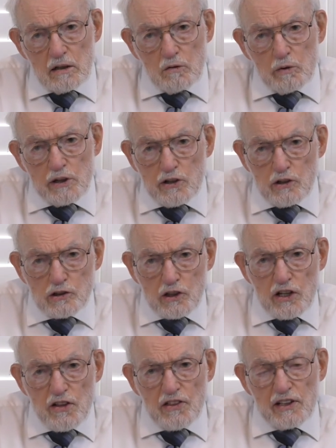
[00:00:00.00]
We
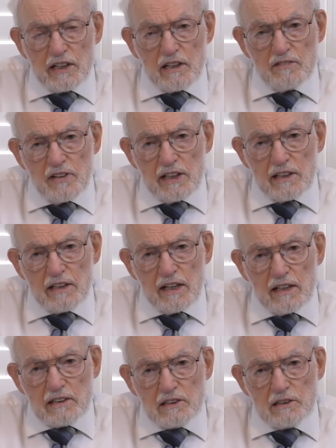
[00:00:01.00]
usually think of it
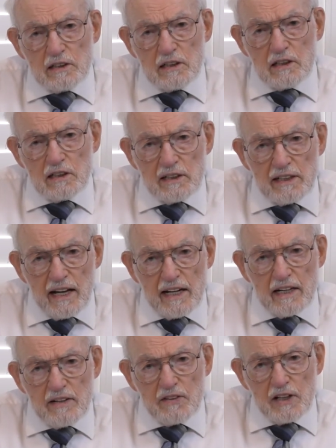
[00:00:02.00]
as the
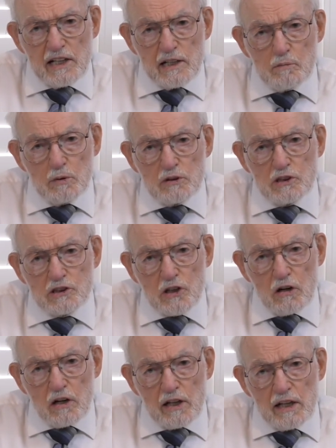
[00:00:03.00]
day of the Hebrews
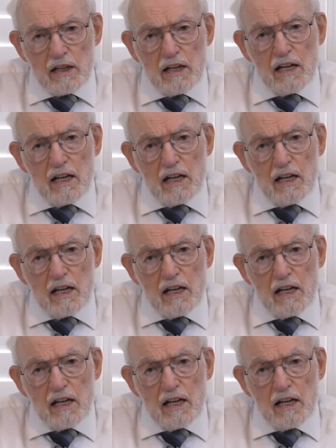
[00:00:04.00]
starting